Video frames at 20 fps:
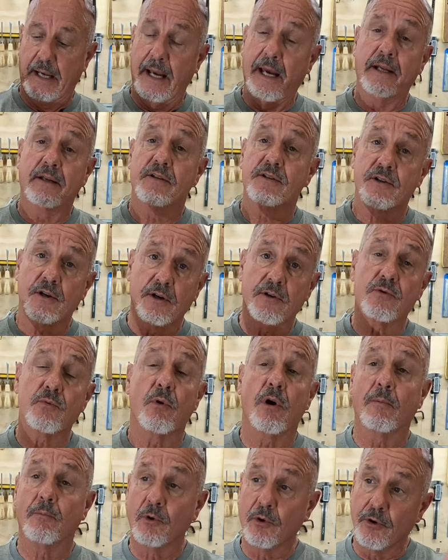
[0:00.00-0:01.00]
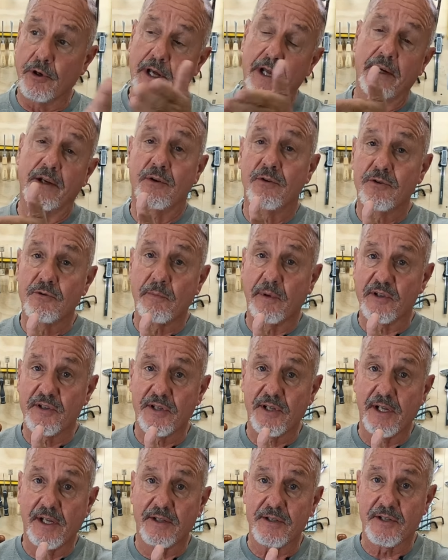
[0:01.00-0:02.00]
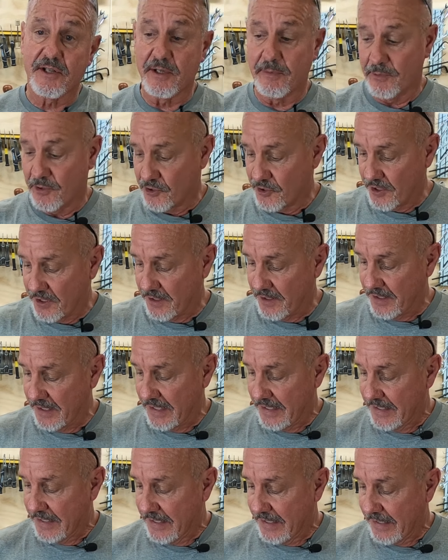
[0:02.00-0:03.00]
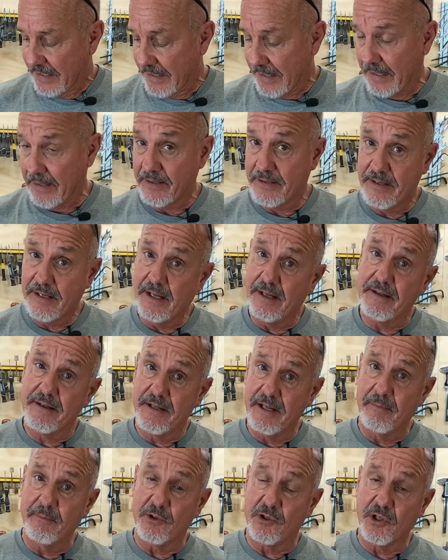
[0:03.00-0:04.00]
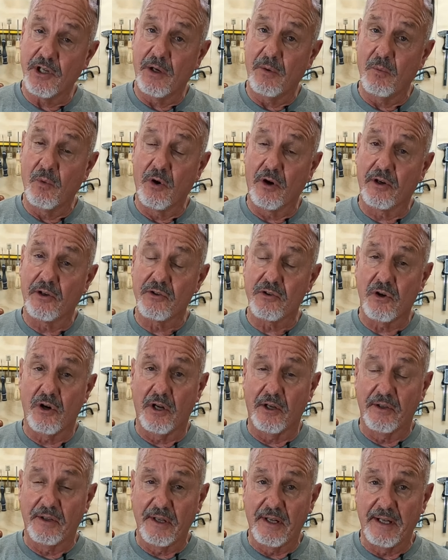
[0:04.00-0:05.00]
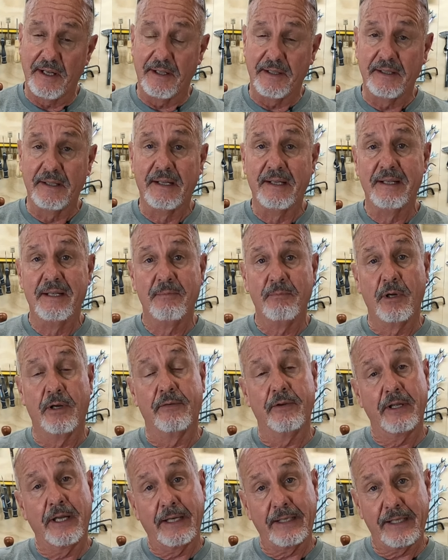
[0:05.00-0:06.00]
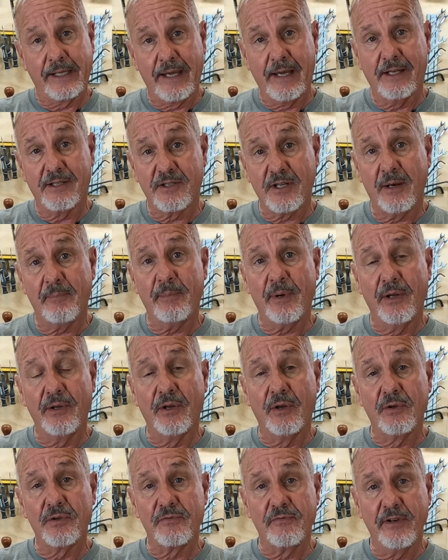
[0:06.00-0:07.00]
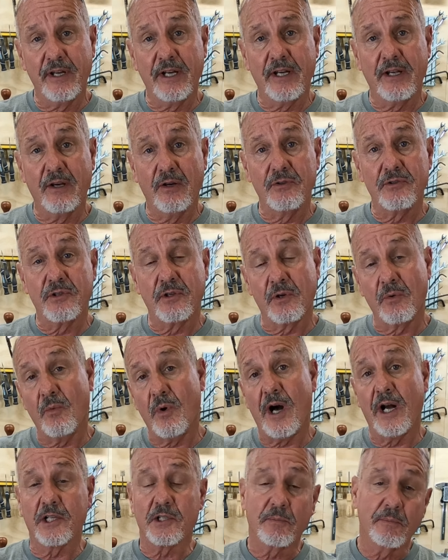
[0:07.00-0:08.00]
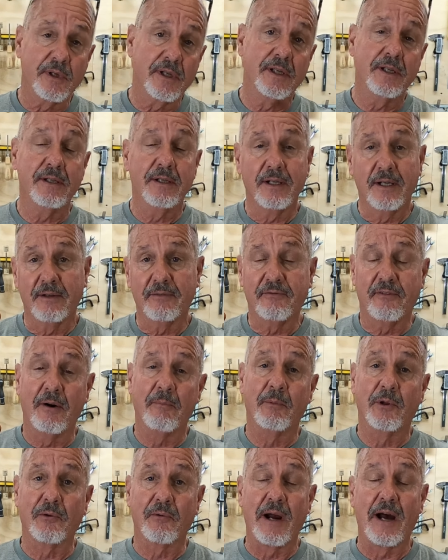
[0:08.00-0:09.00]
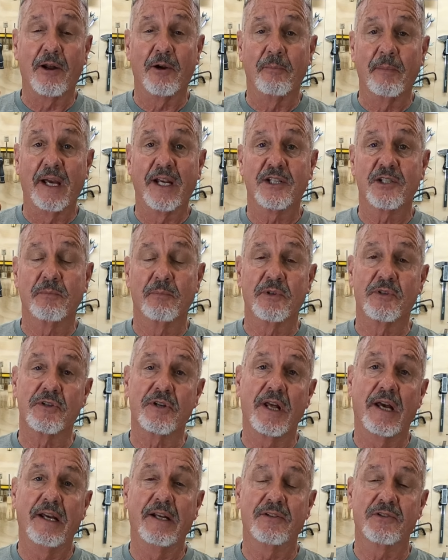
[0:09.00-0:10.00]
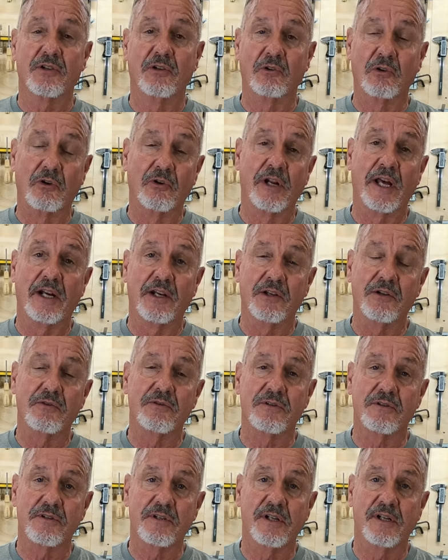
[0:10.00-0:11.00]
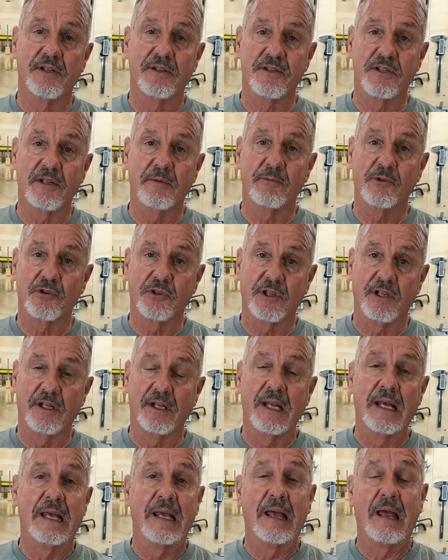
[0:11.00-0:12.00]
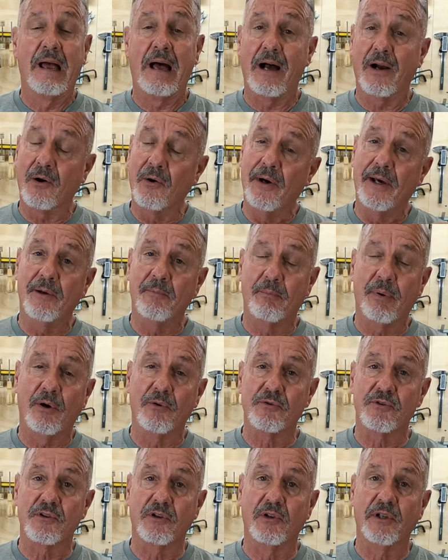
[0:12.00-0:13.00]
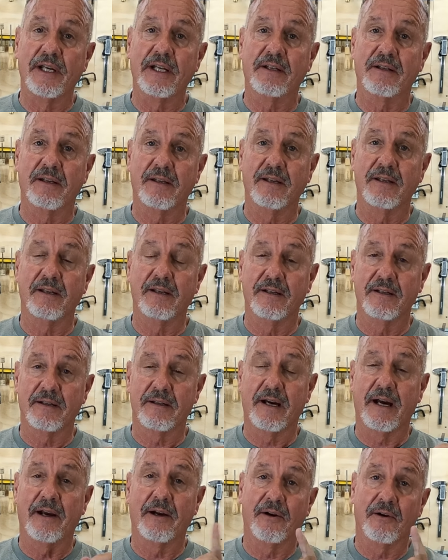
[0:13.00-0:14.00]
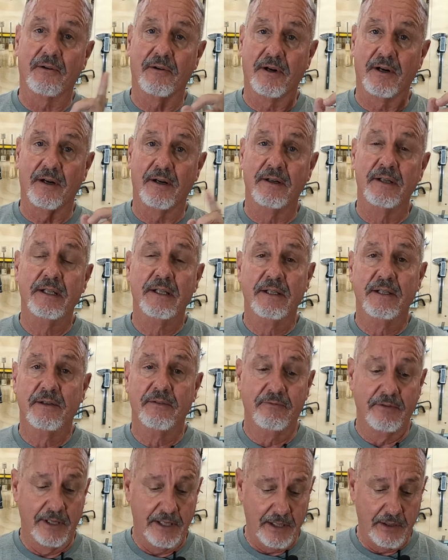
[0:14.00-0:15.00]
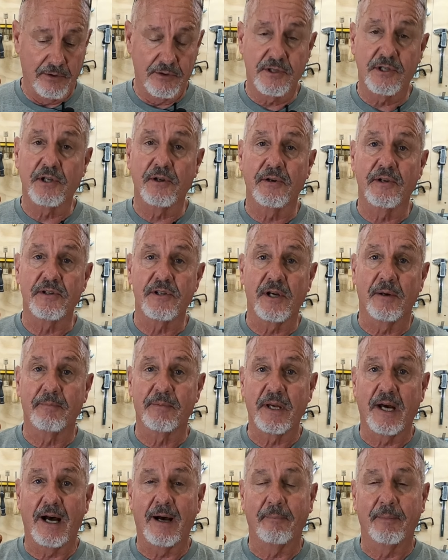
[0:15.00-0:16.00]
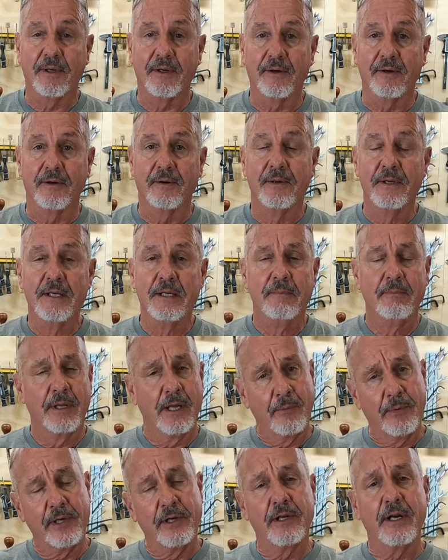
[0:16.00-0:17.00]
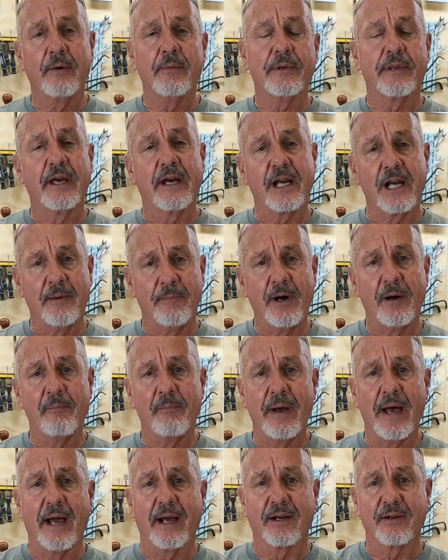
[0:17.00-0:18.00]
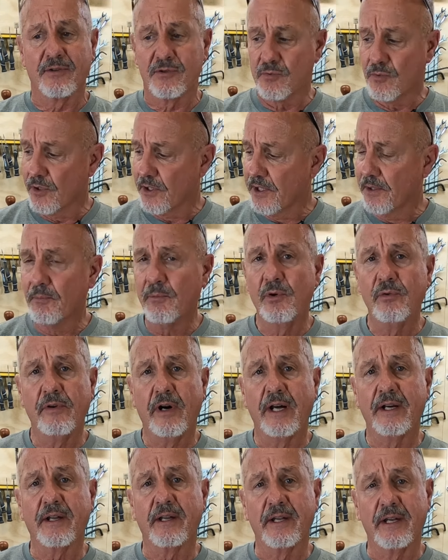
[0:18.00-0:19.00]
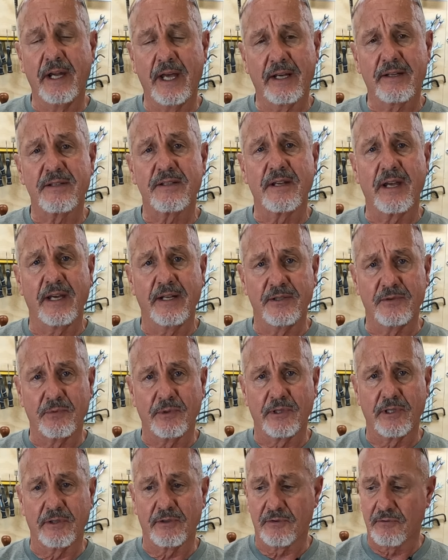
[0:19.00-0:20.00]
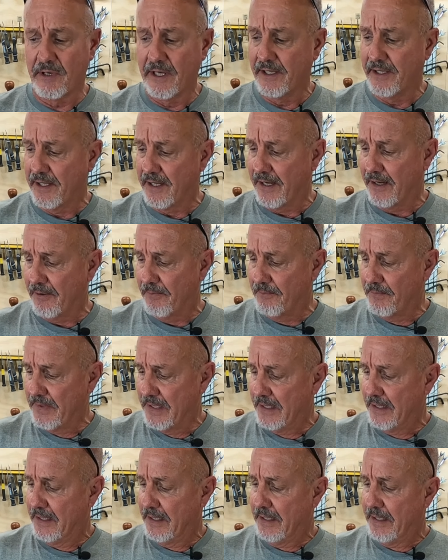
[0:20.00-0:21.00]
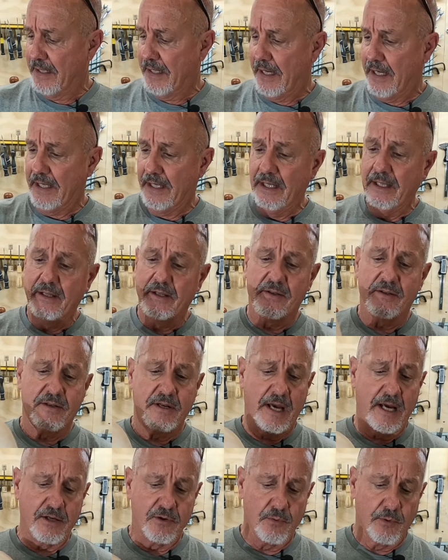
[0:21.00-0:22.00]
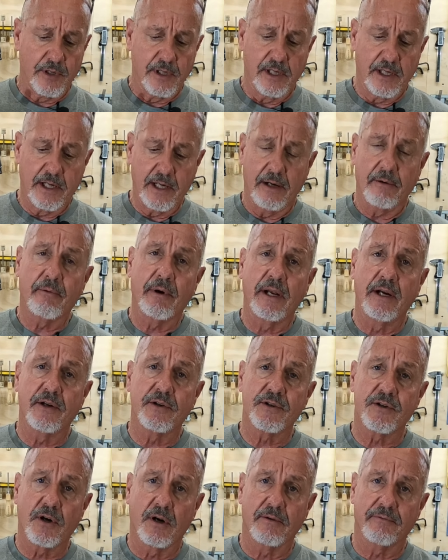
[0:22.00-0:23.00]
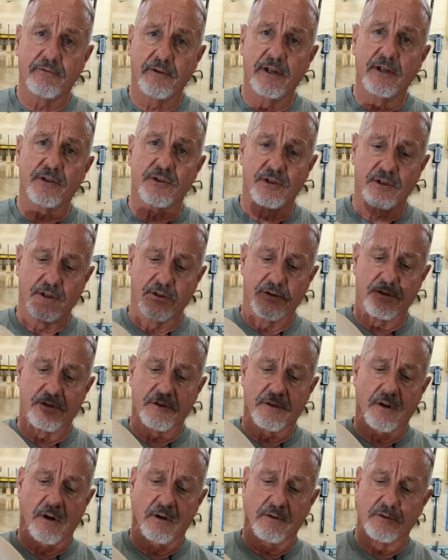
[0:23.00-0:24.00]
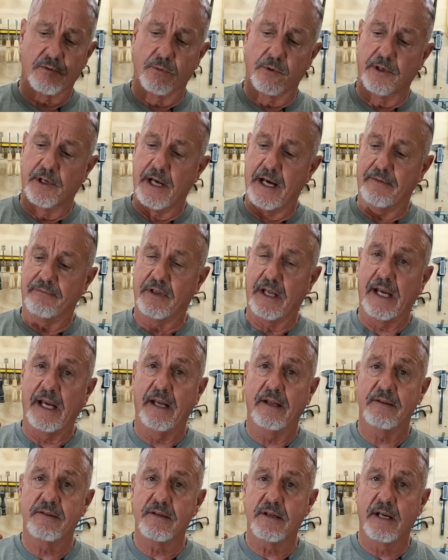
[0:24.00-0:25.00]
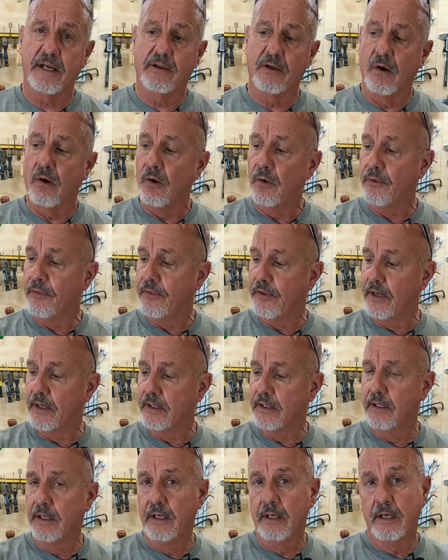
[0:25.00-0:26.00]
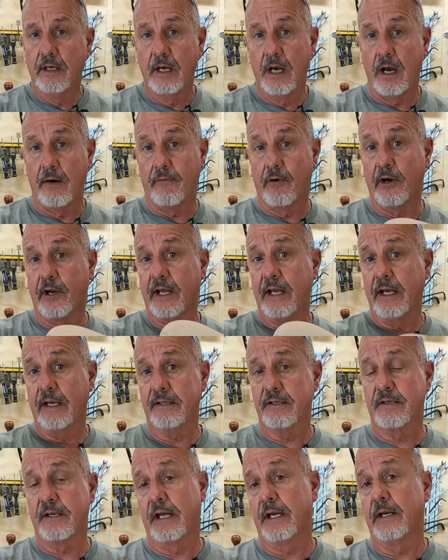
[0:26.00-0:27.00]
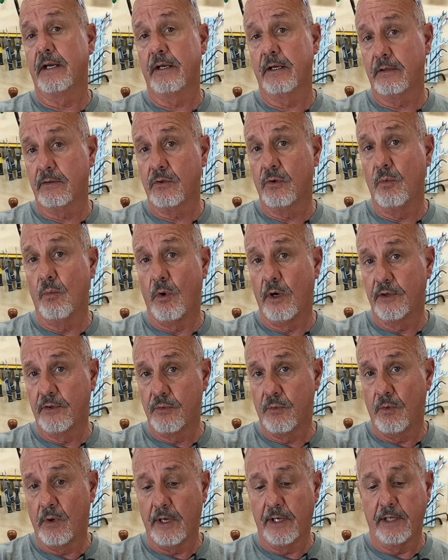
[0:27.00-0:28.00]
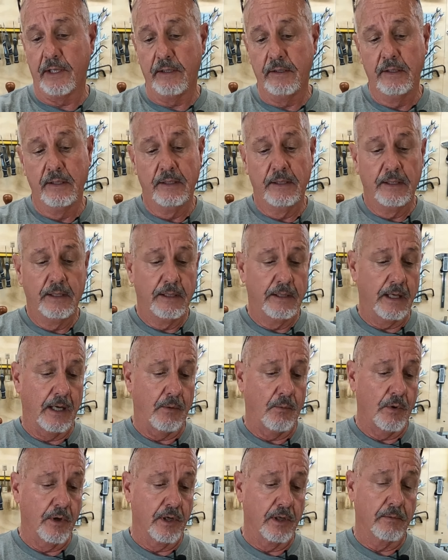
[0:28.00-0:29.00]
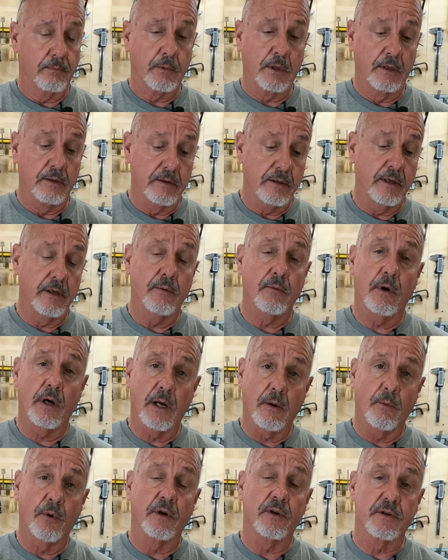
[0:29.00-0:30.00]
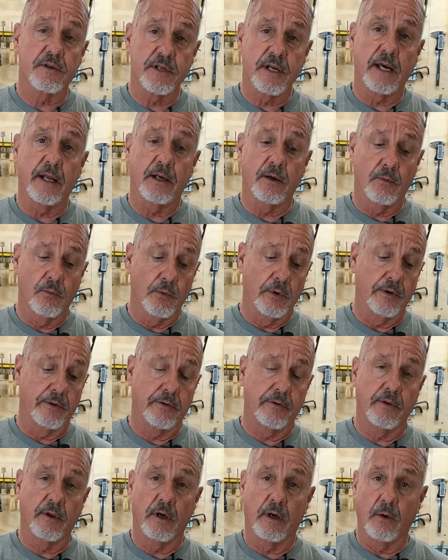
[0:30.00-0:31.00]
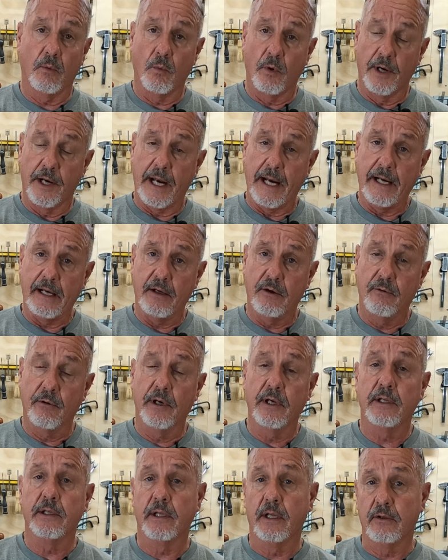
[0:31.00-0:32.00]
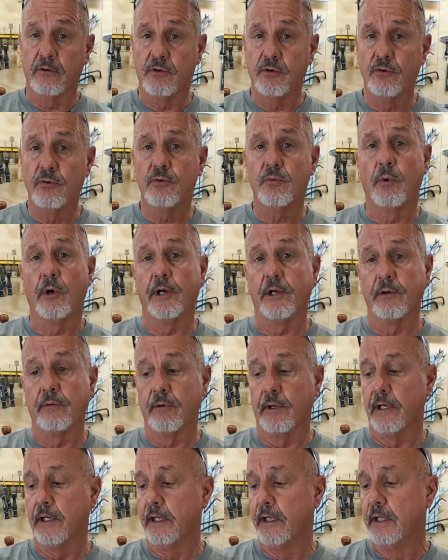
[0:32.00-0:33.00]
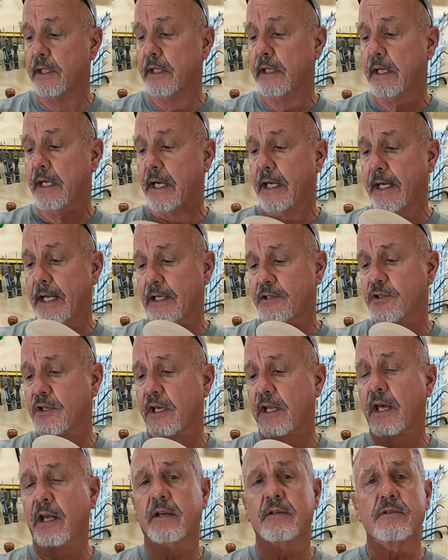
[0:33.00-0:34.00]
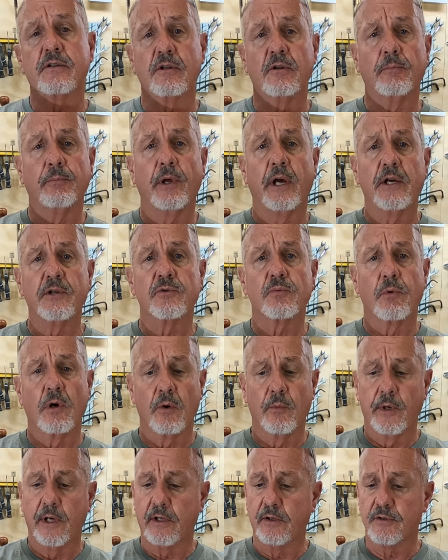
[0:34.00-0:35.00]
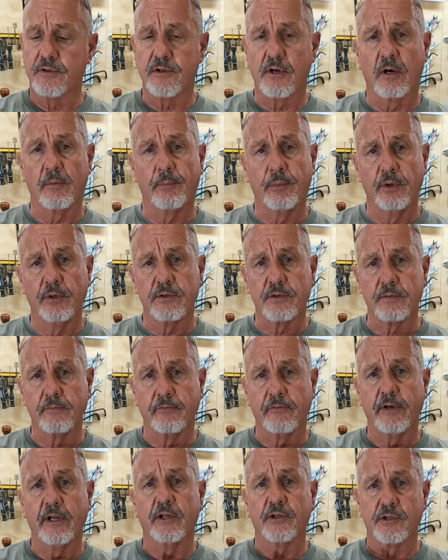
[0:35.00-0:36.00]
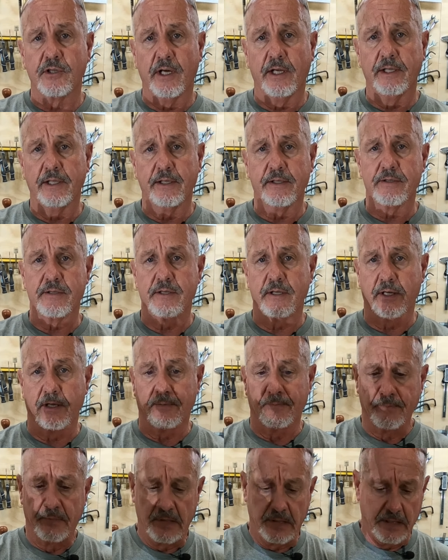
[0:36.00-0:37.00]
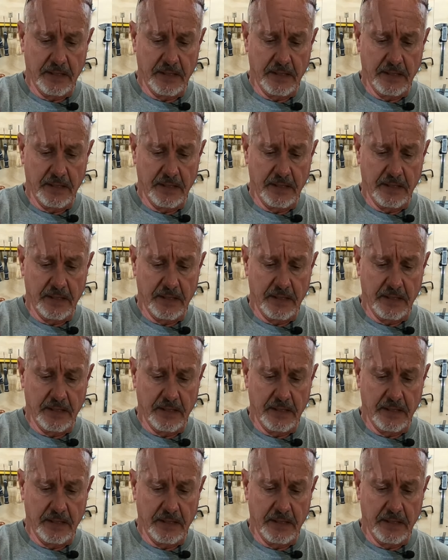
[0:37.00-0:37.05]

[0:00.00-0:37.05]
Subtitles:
And the series where I'm learning how to use my CNC machine. The CNC machine work is all done, but if you'd like to catch up on those videos, you can watch me fumble around and make some mistakes and learn how to use the CNC machine. I'll go ahead and post a link to the entire video series up top here. Then when you're done with that, come on back because we're going to move on to the next stage with this right now. And in this stage, we're going to get ready to start finishing this guitar. So we're going to have to hand sand the whole thing. I've already hand sanded it to 120. Now I want to continue on. I want to sand it with 180 grit and then 220 grit. And that should get us to the place where we can start putting some finish on this thing.